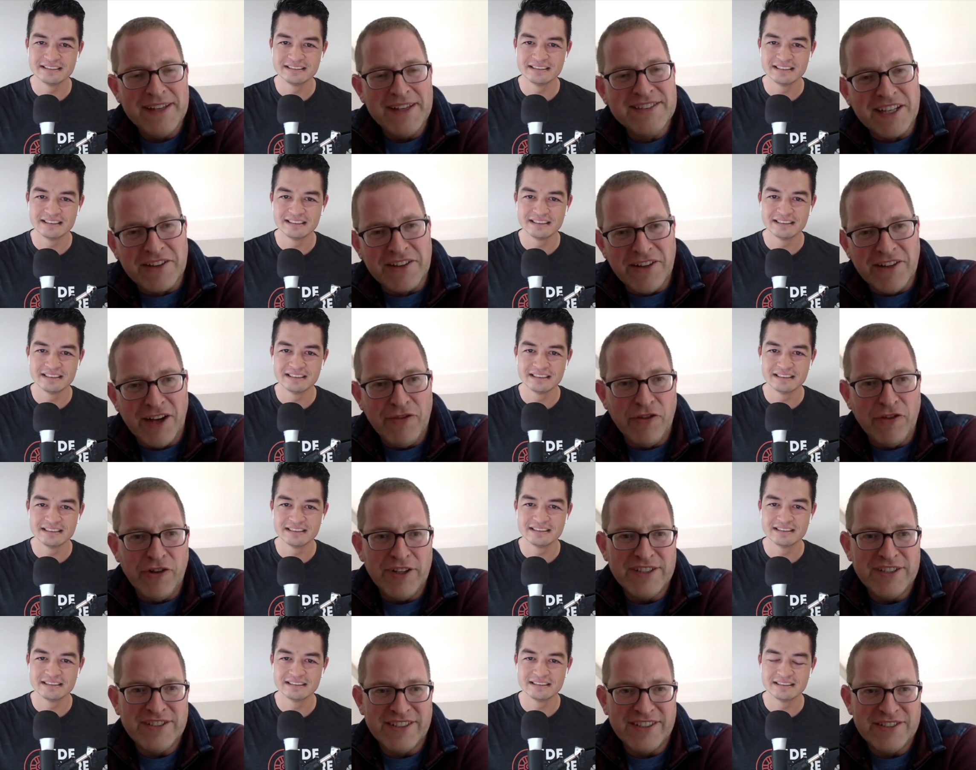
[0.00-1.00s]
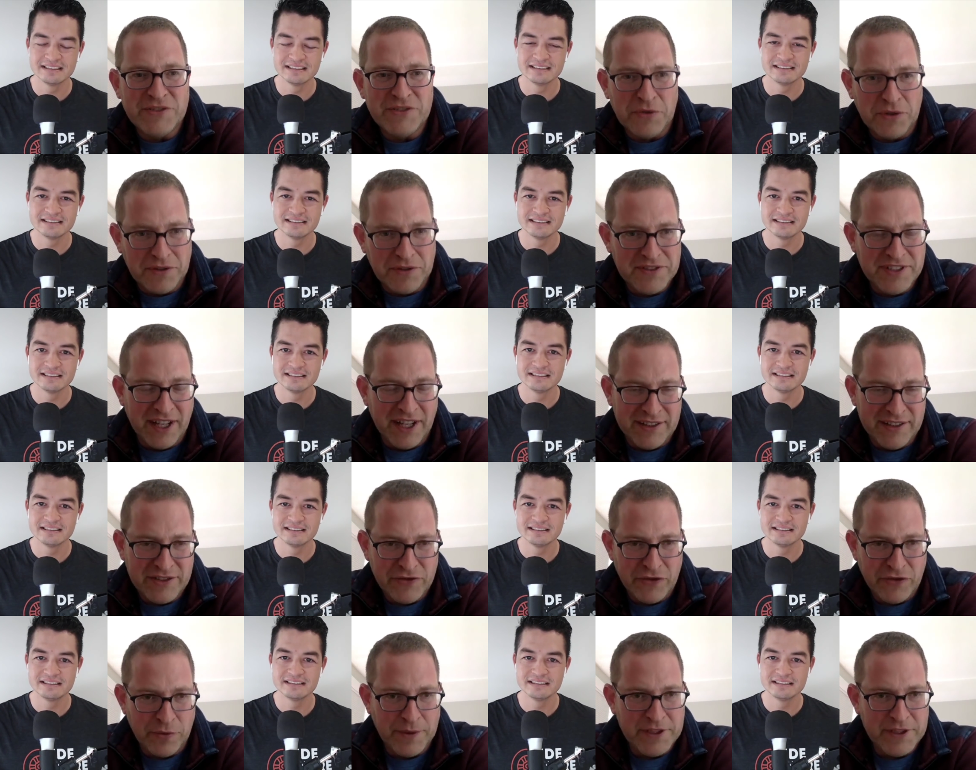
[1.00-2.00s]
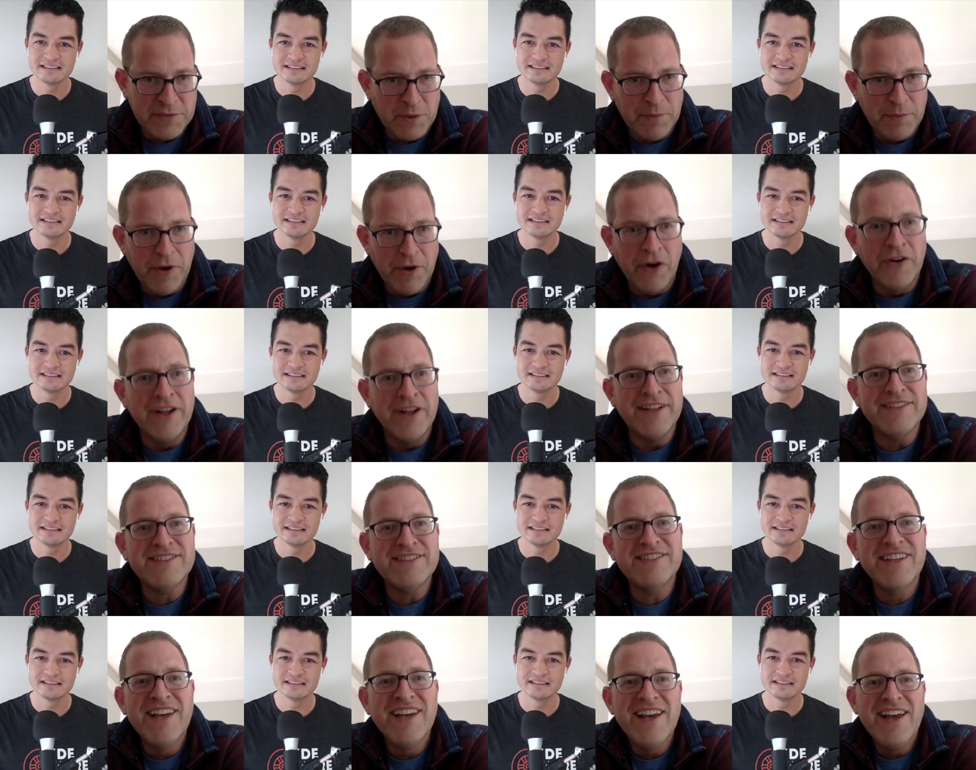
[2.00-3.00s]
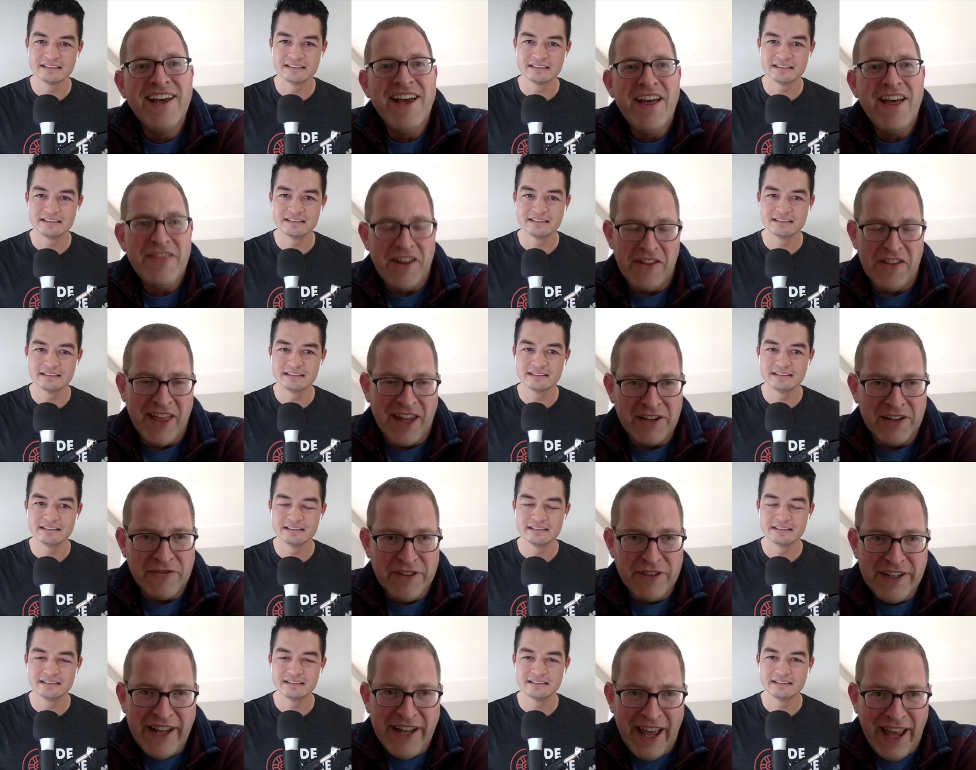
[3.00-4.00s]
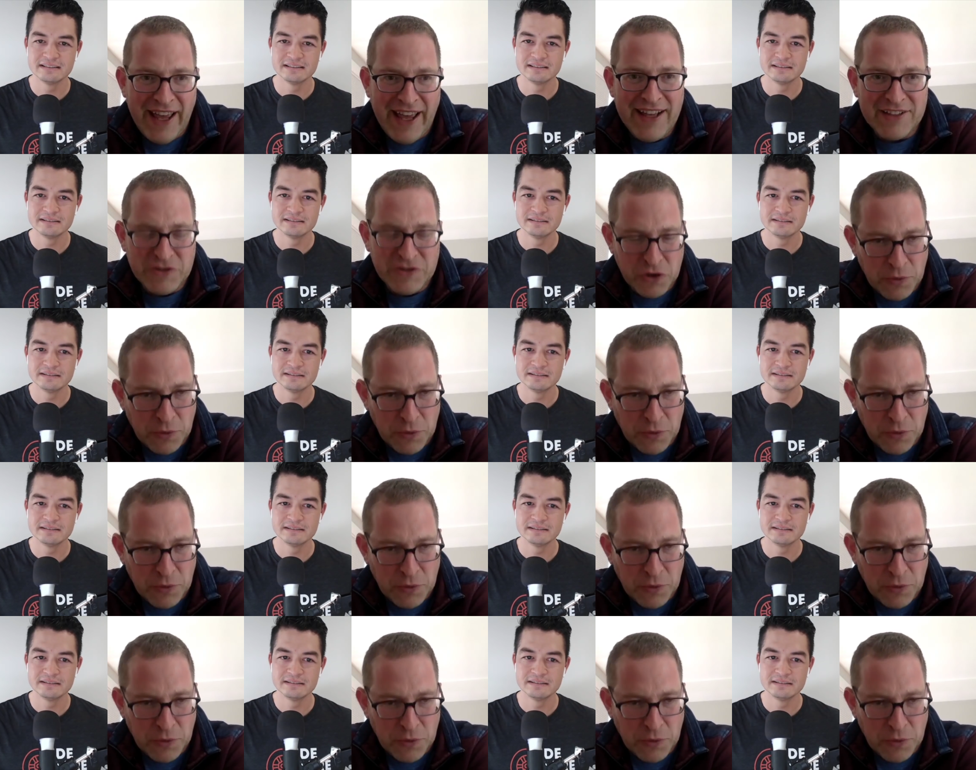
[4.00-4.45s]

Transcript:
Speaker 1: basic level is this sort of sense from its proponents that at the end of the day, it's